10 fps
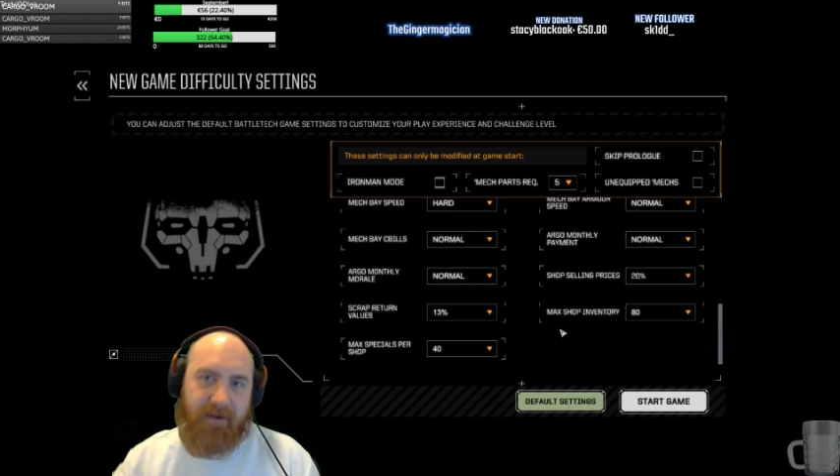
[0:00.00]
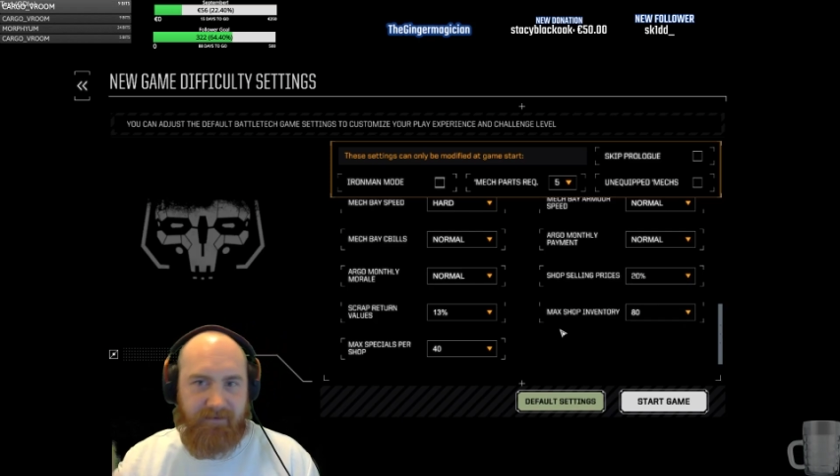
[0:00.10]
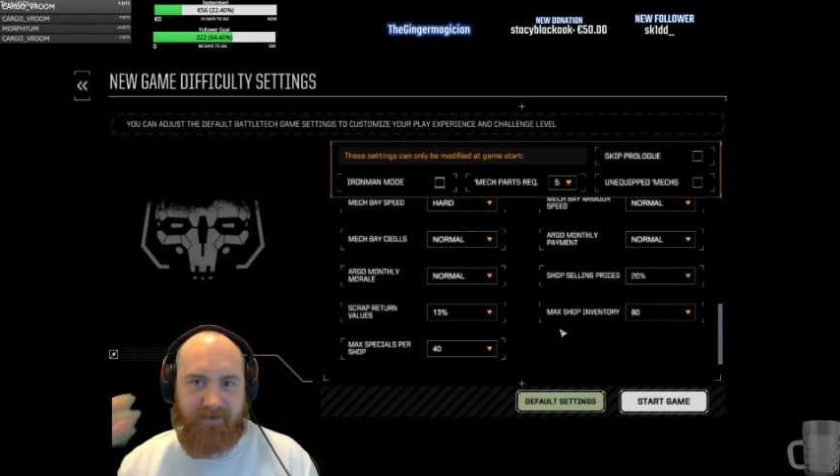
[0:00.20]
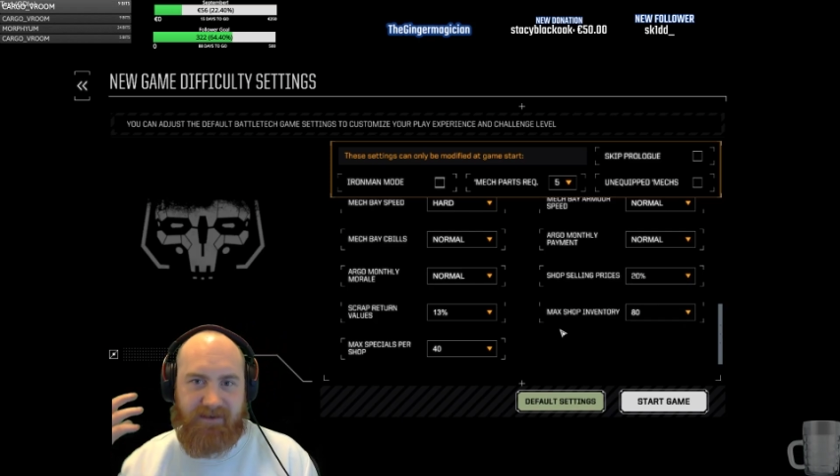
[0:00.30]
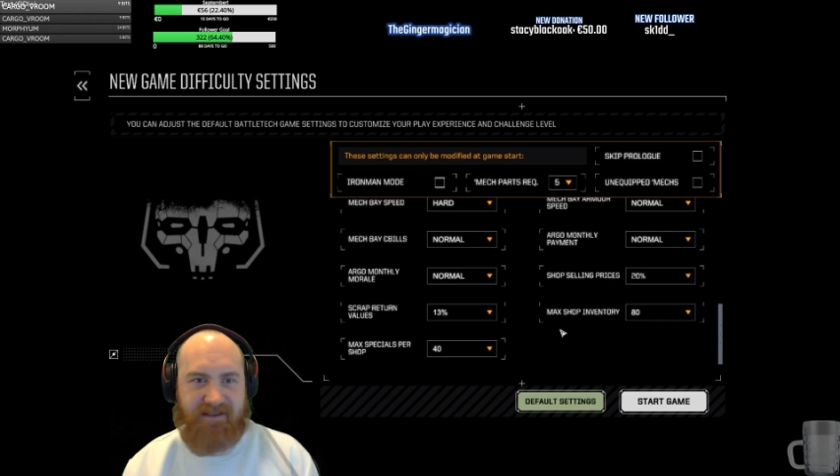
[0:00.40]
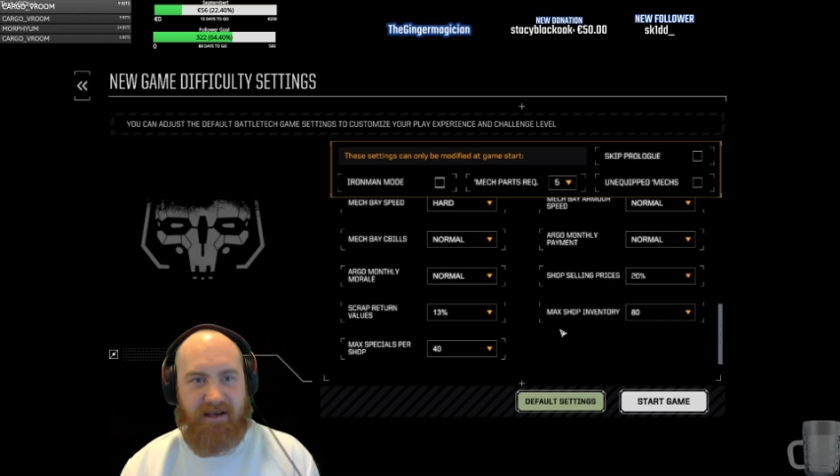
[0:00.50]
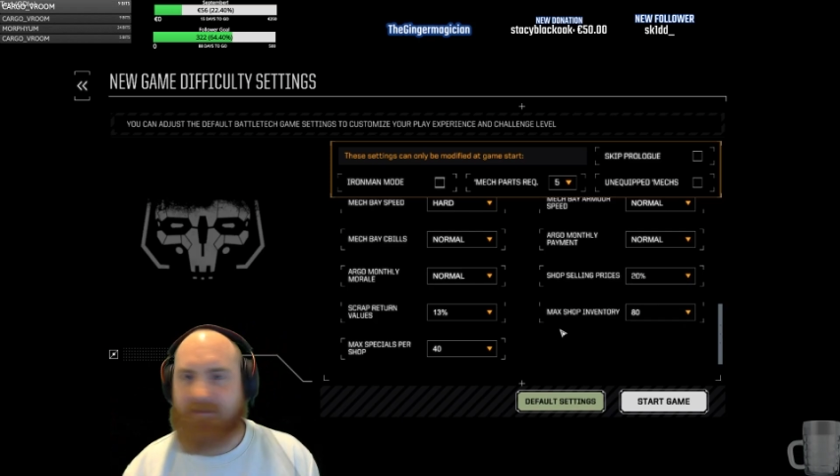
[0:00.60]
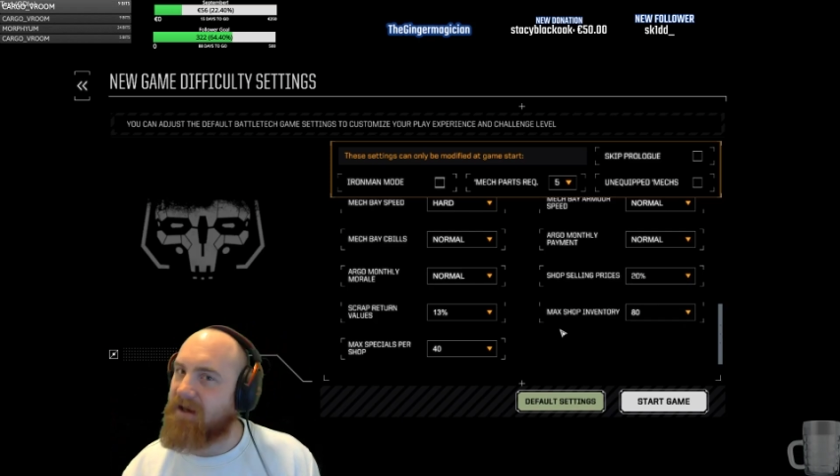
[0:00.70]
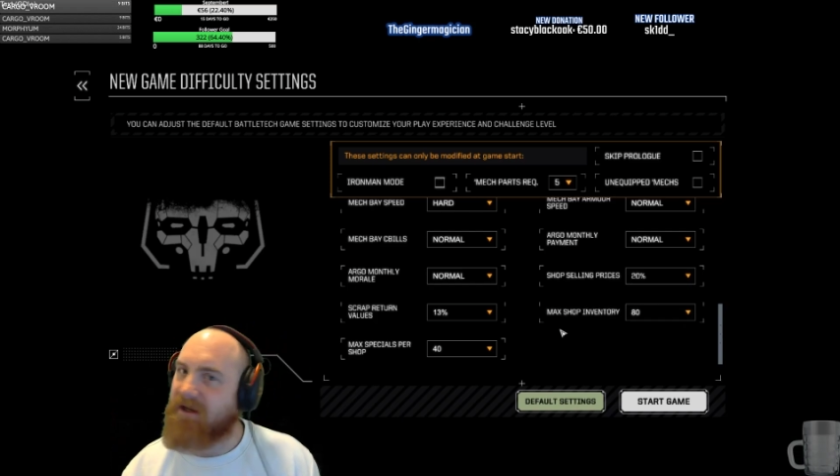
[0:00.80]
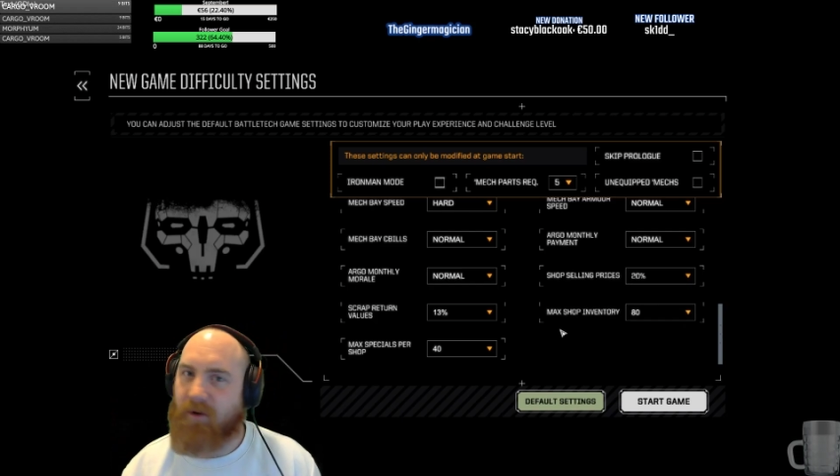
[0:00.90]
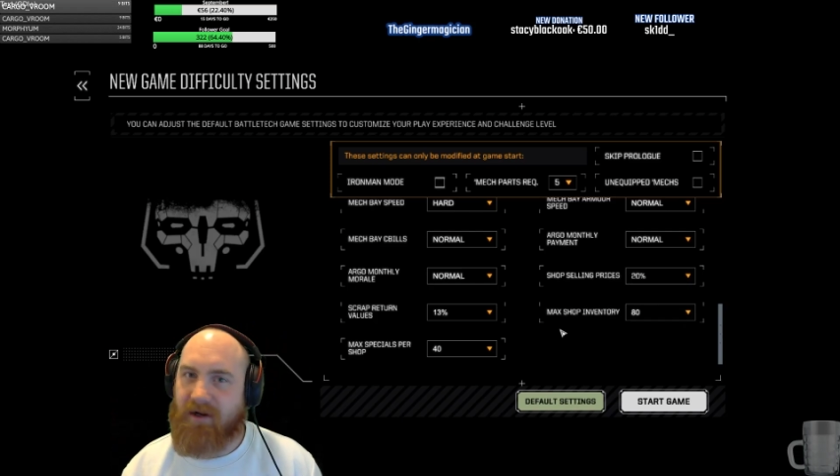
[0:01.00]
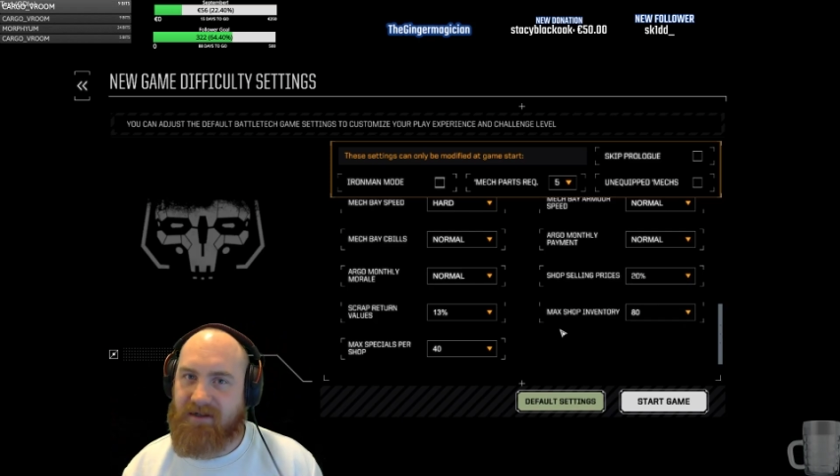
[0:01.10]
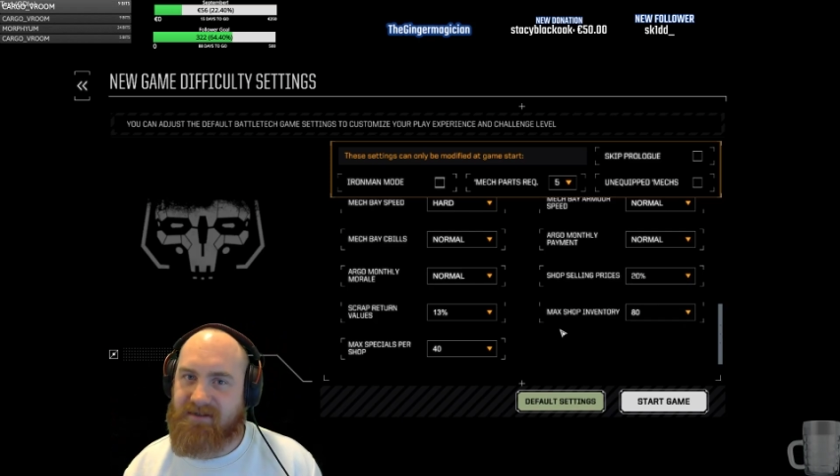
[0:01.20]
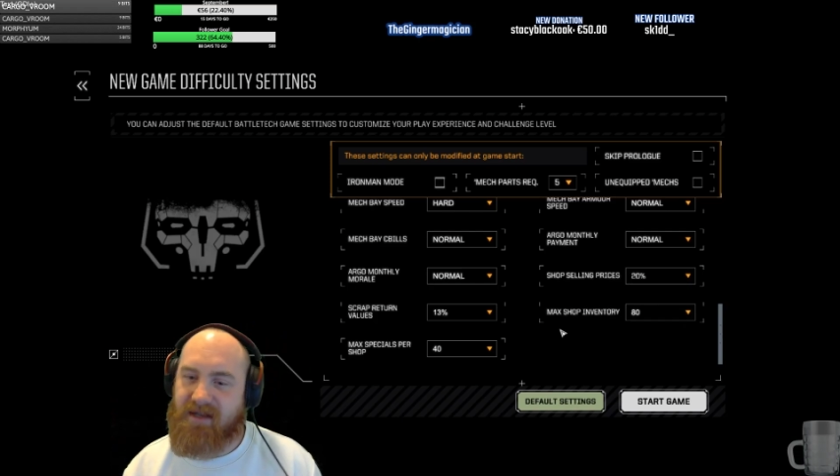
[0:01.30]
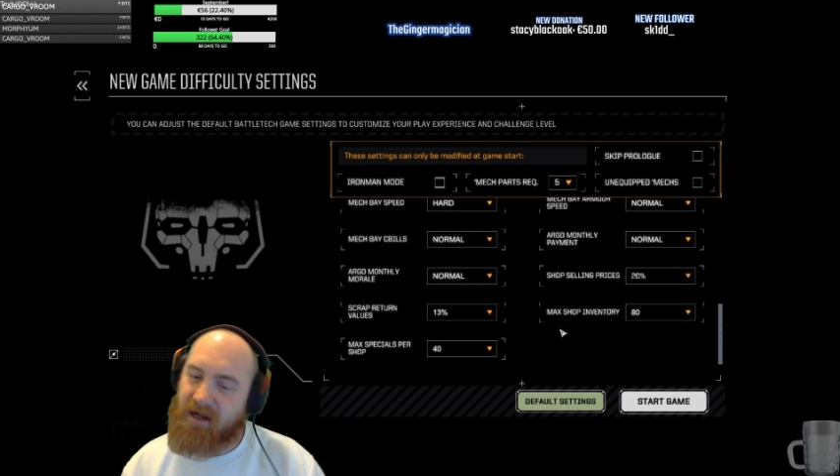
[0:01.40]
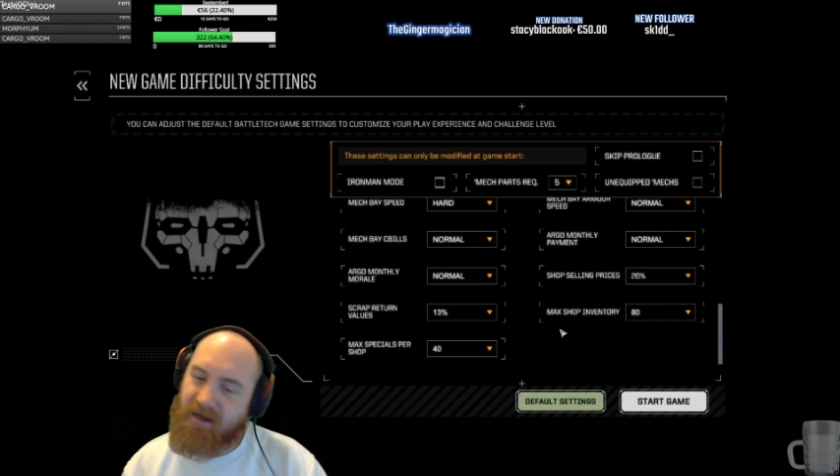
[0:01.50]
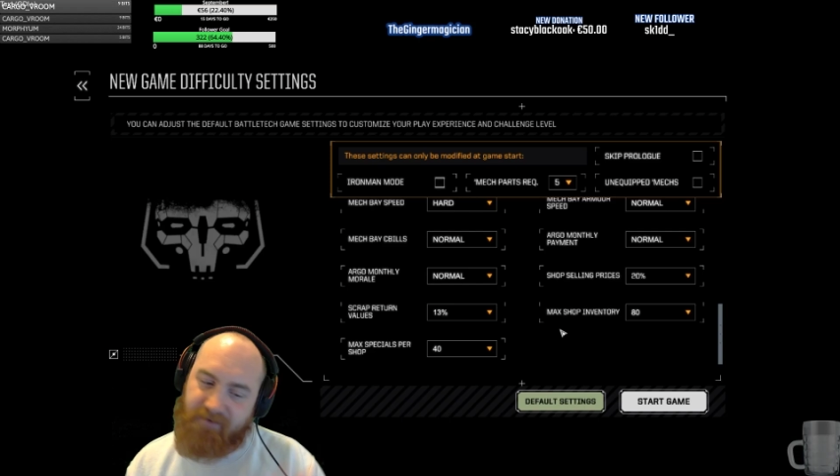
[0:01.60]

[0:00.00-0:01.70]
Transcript: it for the same value I can sell it.